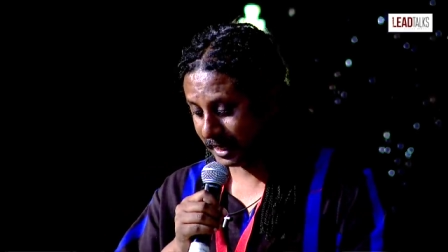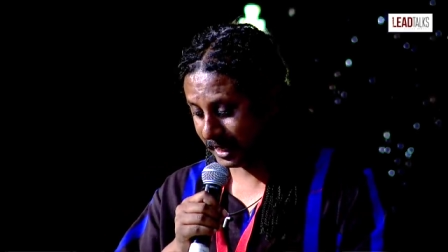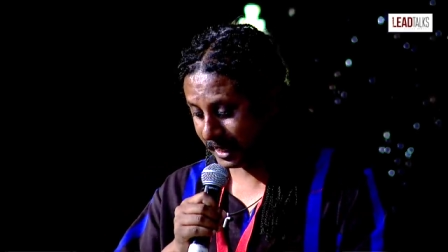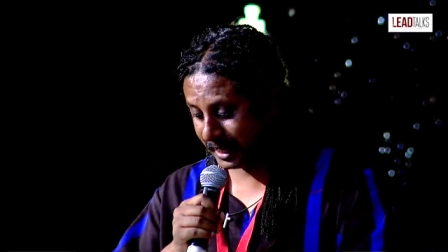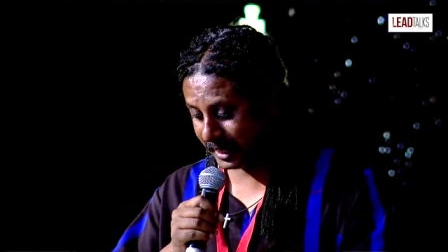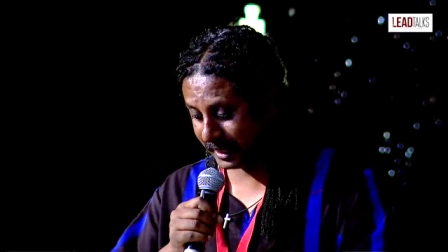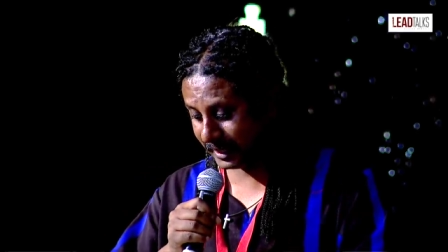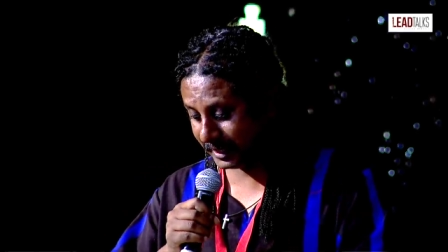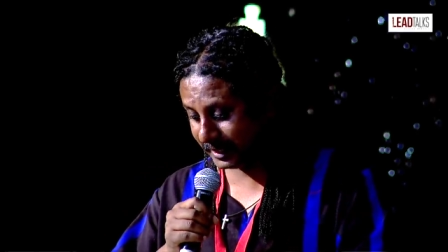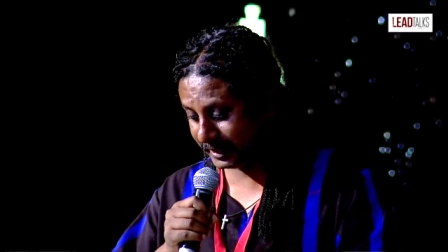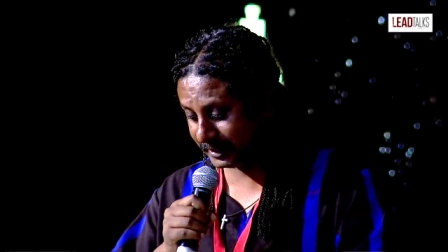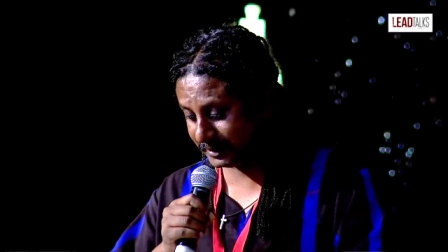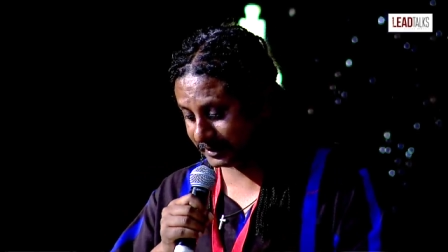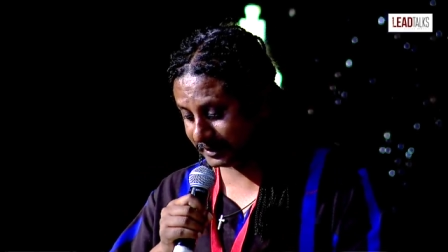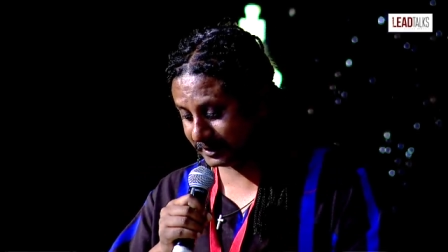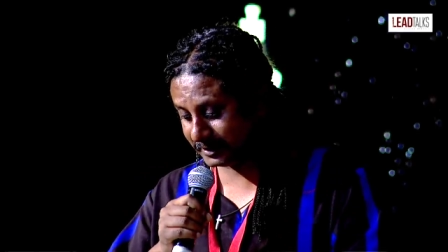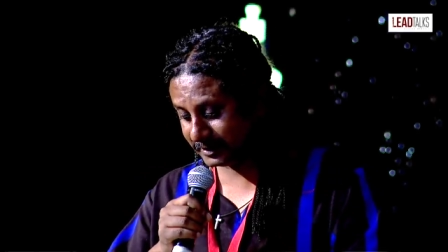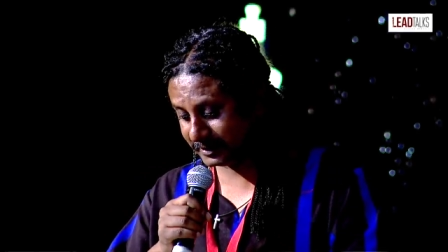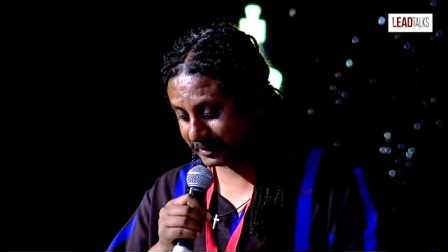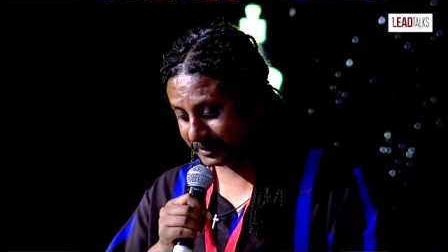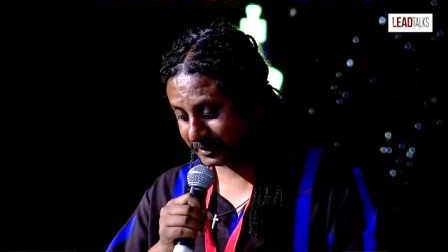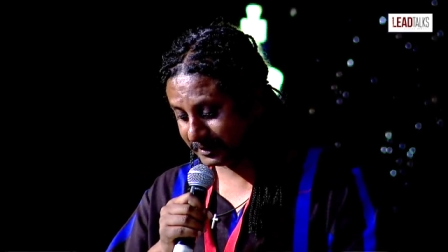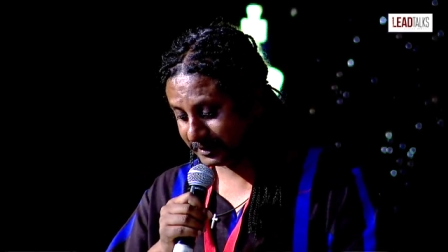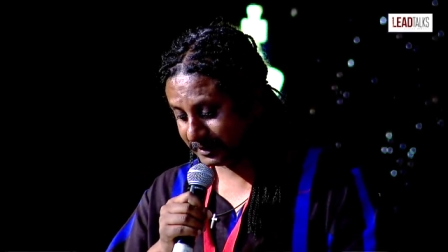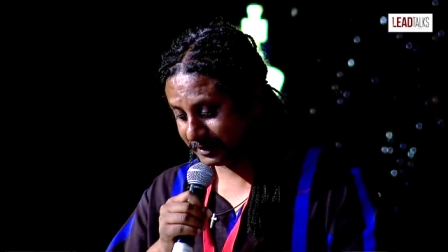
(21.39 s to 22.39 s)
and
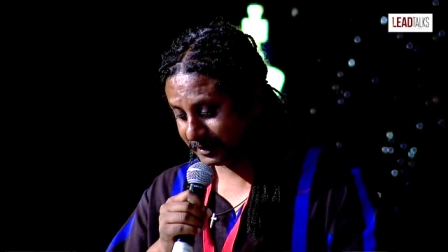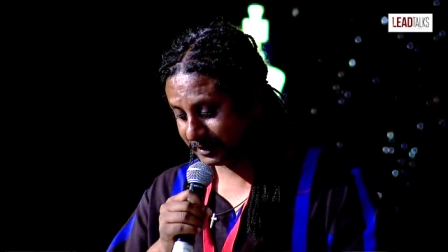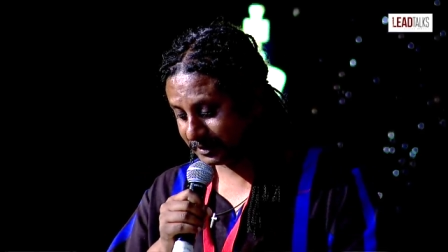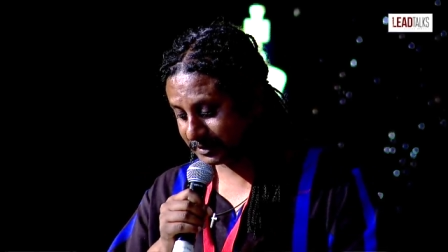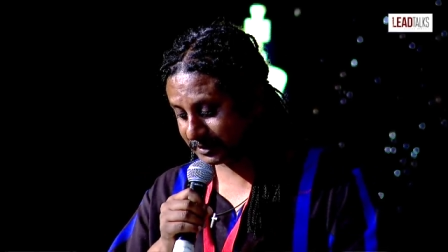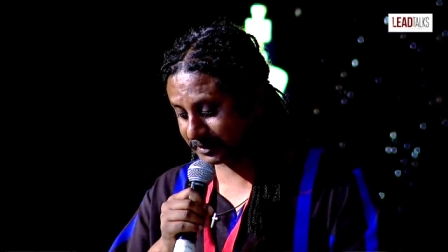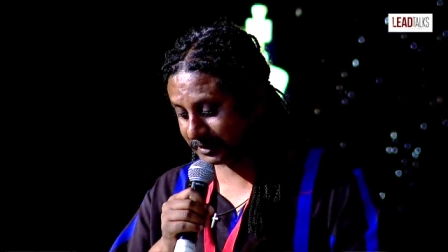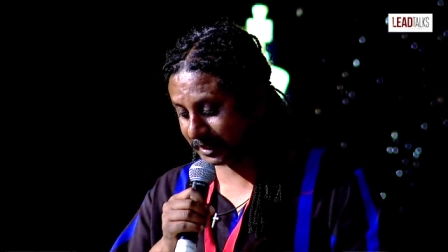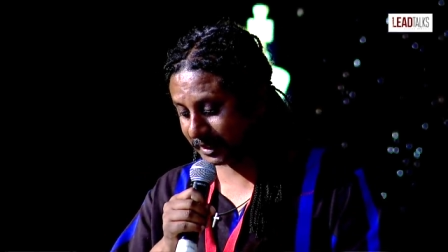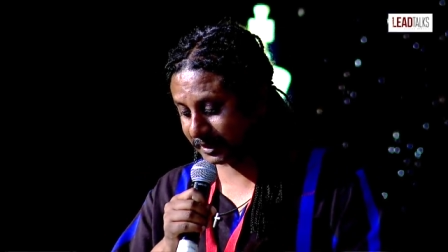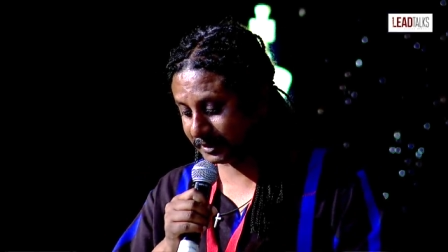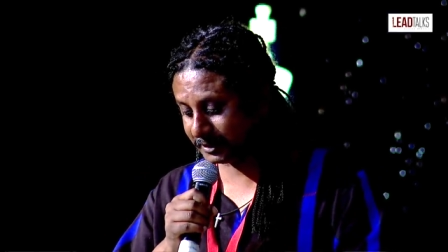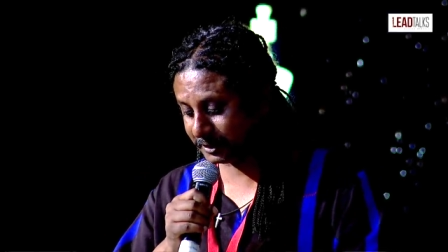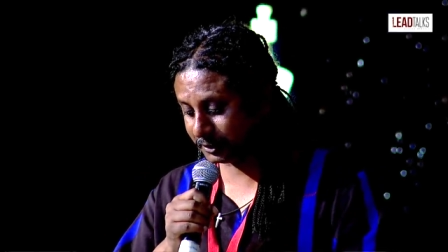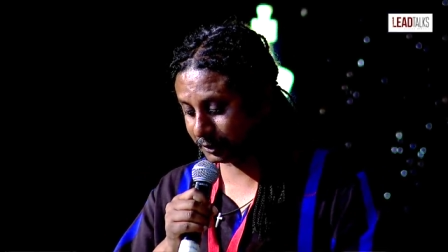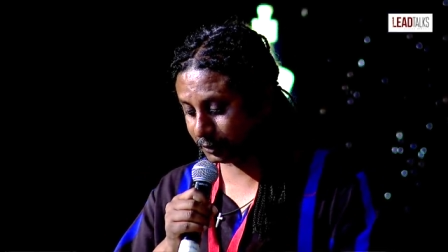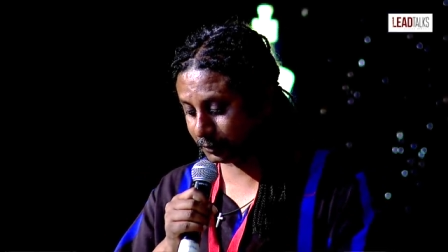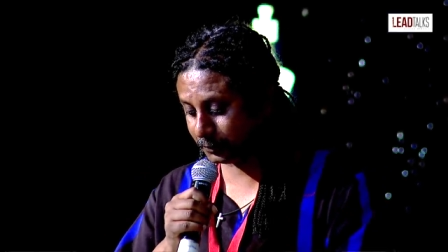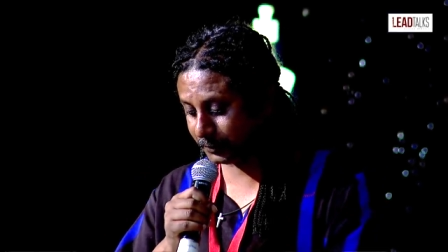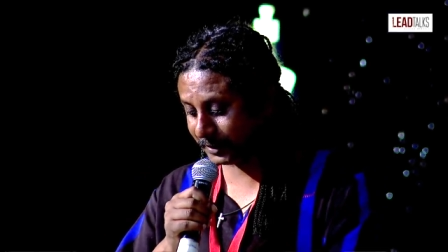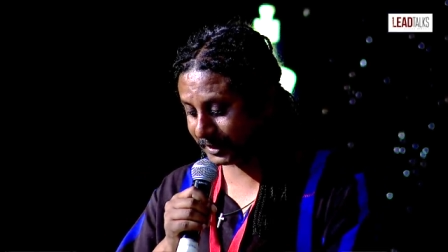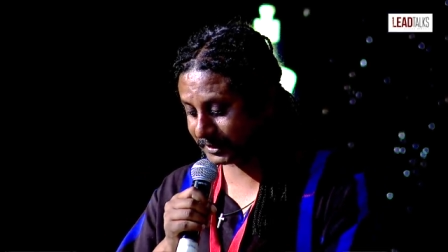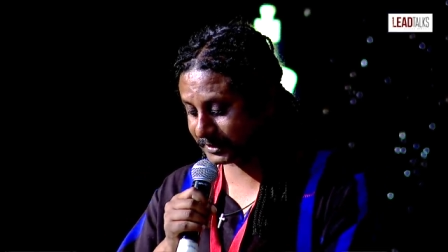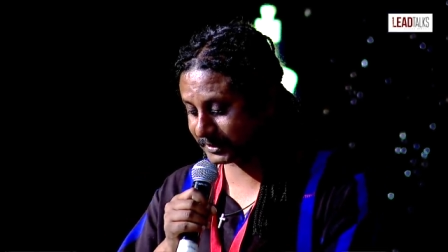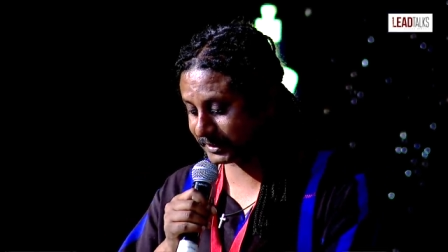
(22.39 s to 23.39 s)
started to
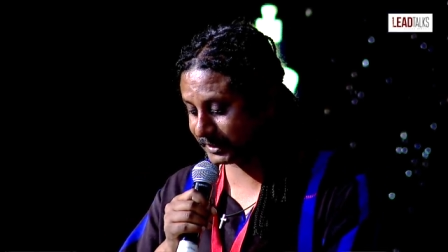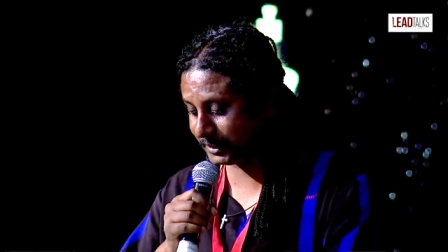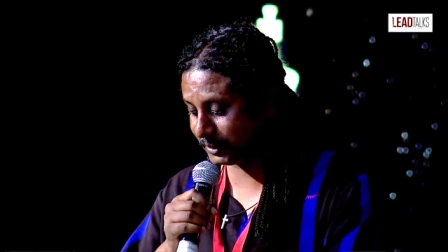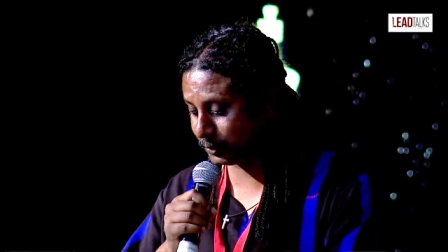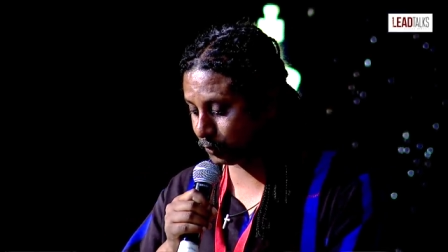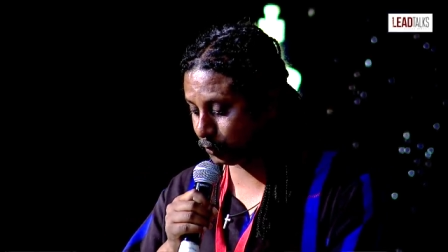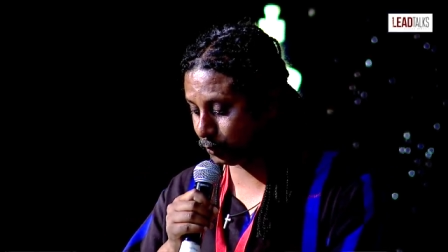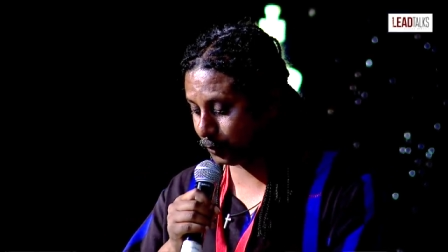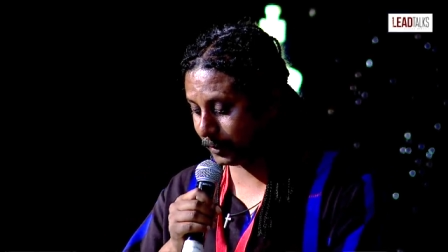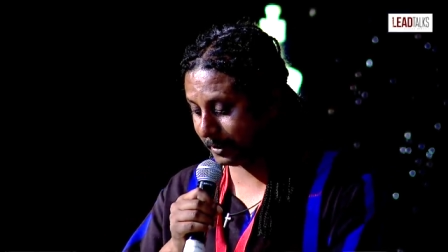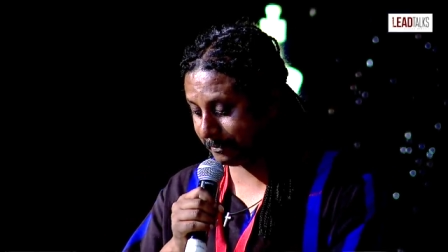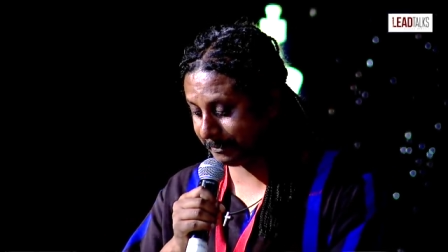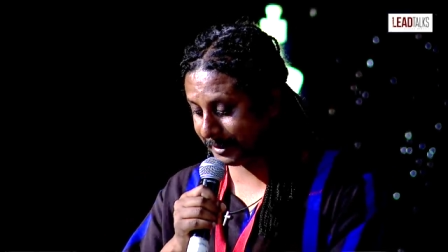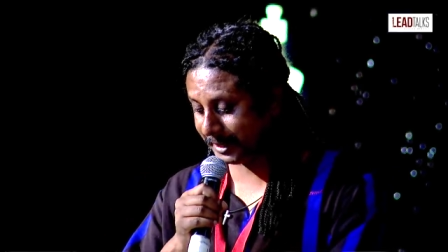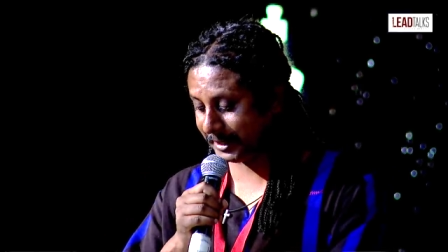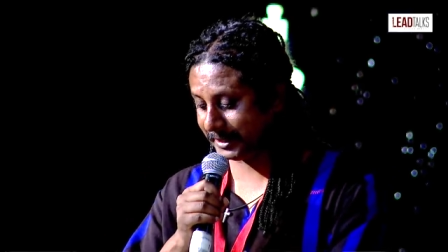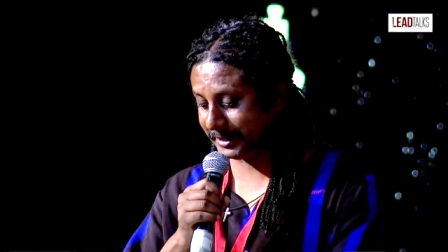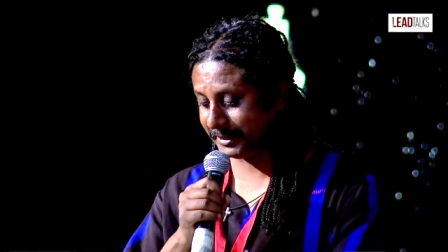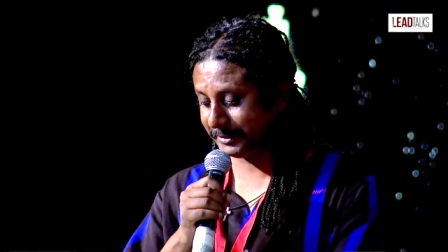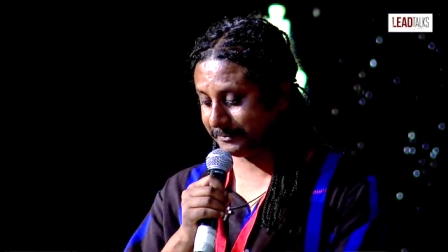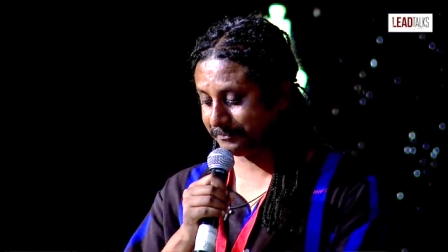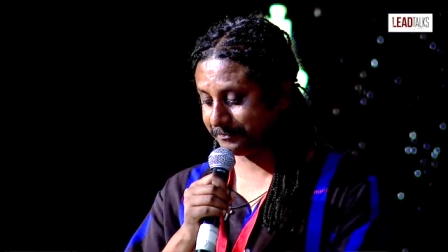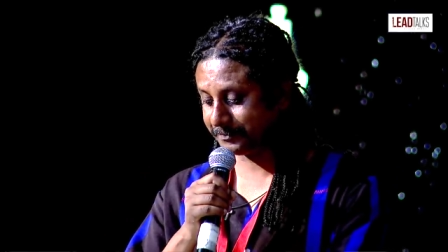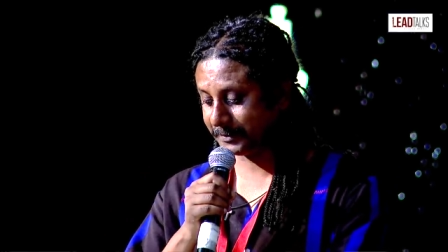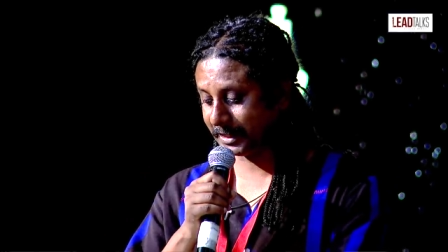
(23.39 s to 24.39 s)
rescue
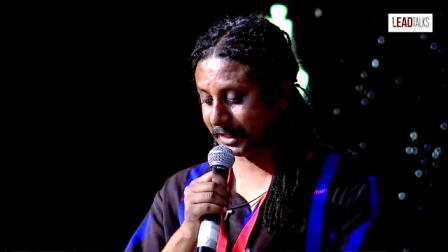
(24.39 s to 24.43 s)
women